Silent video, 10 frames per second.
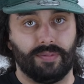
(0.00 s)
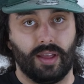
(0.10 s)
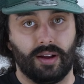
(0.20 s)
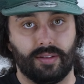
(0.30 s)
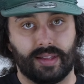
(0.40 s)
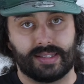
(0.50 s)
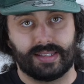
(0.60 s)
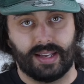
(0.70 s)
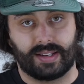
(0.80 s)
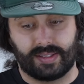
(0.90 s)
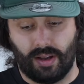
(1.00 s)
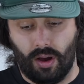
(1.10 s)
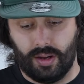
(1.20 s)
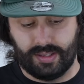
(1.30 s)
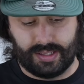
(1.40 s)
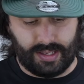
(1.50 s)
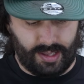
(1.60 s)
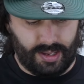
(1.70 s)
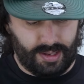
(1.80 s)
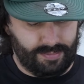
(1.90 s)
layer that sticks onto
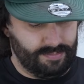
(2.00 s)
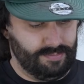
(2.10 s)
the